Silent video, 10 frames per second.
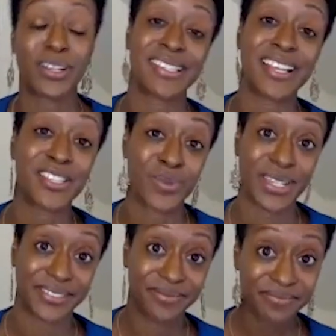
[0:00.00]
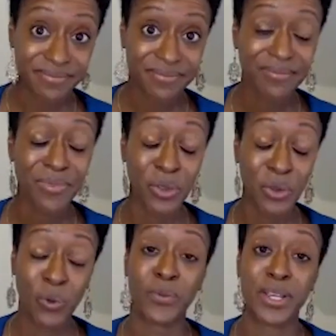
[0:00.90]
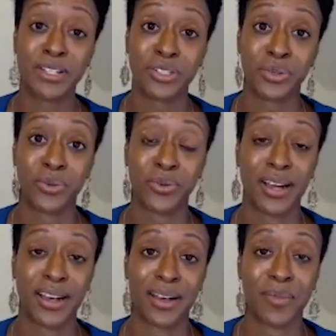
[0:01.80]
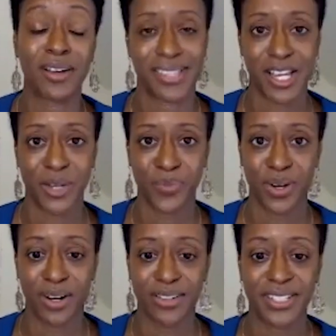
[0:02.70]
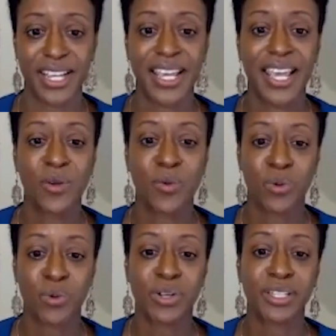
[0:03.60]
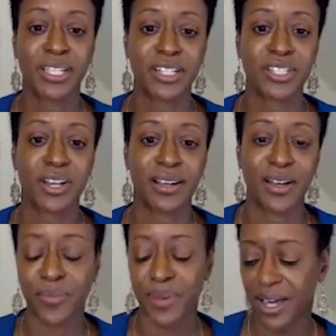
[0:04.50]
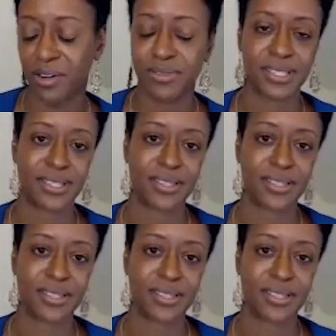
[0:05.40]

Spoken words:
us next week when we do our second part, where we're really going to talk about